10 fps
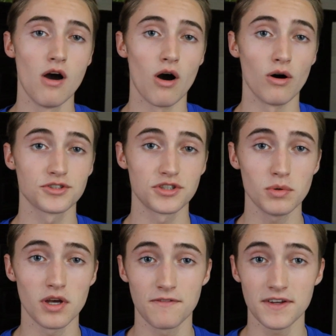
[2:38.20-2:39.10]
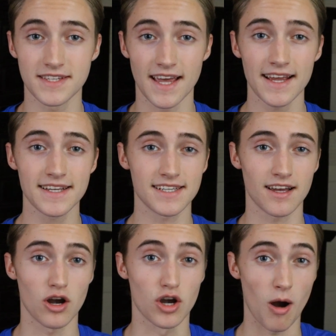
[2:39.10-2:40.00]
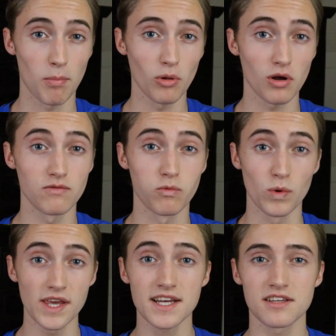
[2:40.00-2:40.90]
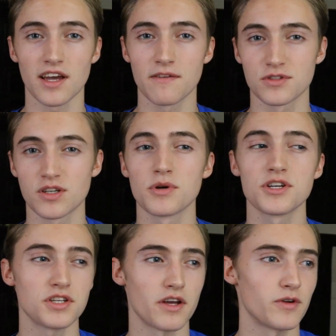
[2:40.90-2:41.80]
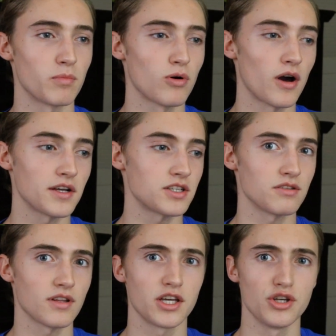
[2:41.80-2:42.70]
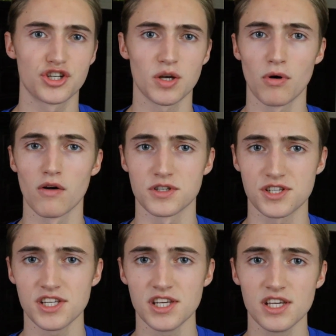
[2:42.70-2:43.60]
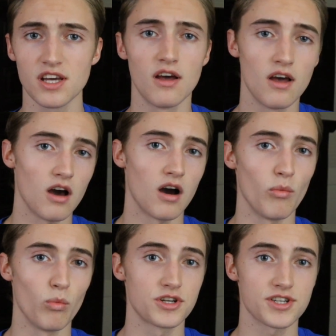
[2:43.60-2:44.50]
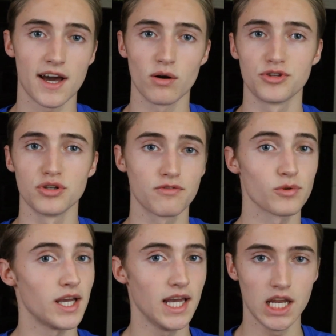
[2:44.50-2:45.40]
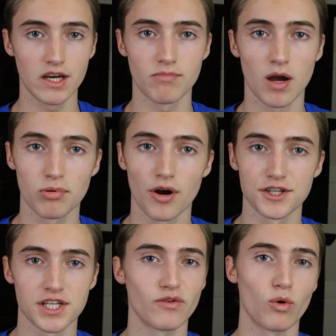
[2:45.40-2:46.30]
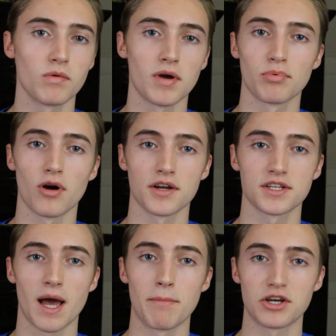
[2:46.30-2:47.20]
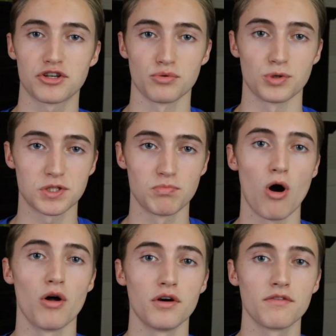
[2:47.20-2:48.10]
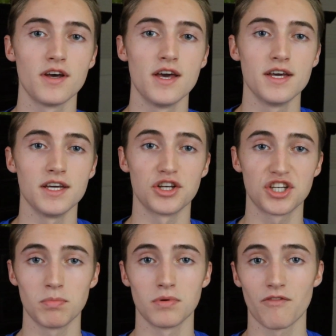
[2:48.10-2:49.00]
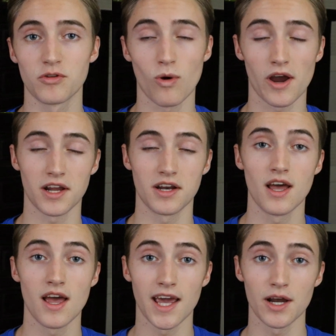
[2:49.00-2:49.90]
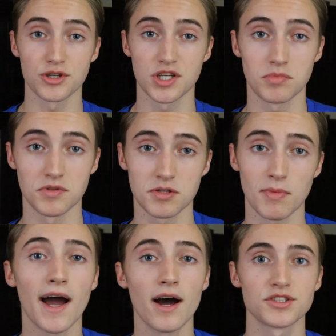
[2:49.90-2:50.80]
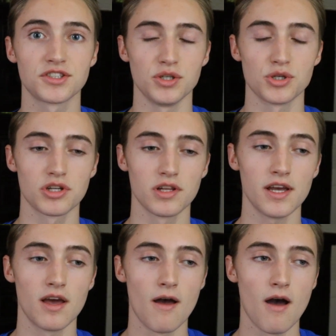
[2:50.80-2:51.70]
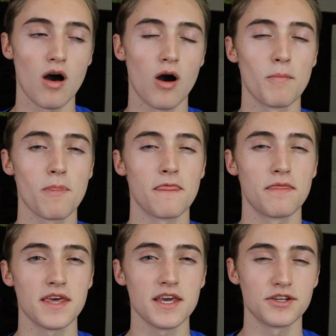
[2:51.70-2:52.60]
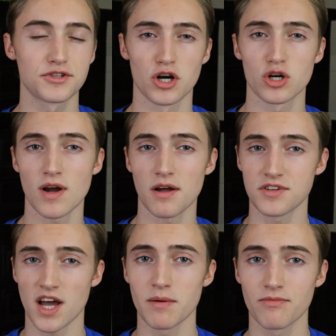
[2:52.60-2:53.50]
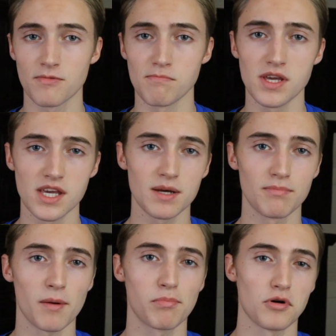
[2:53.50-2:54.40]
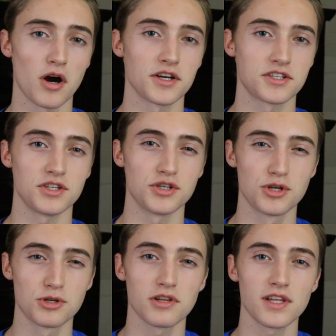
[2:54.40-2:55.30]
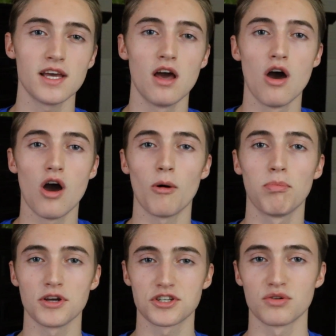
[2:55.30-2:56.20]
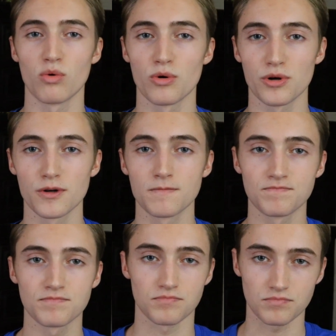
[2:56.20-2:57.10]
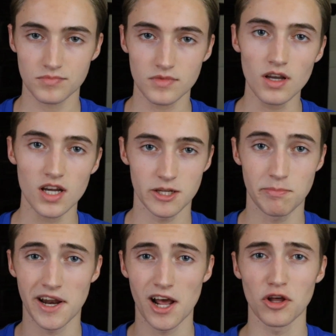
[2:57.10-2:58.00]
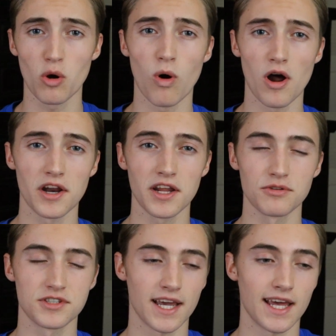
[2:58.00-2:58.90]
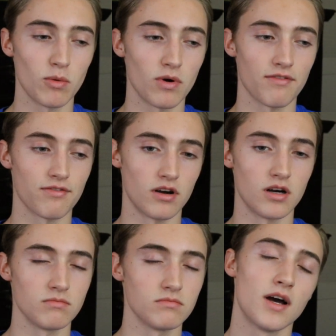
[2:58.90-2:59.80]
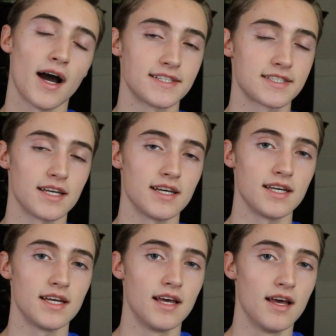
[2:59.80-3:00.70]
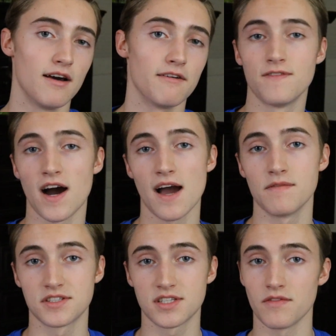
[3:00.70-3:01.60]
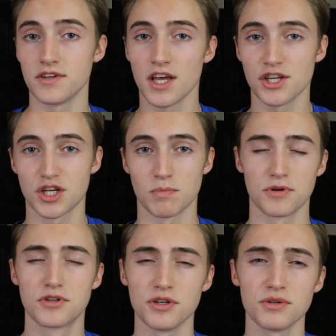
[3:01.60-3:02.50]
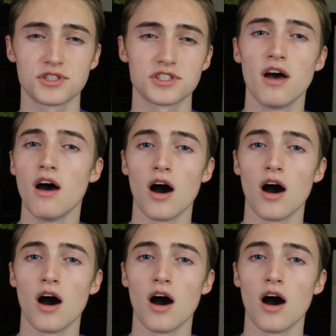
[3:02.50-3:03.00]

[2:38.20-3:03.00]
Also, if it takes a couple of weeks, like for some reason, if your product, like you ship overseas, which I don't do for any of my products. Every one of my products, I make sure they're small enough and cheap enough to where I can airship them to my house. So usually, the turnaround time for me and my products is usually I'll place an order. Depending on the quantity, it'll take anywhere from, I say, 5 to 7 days to produce.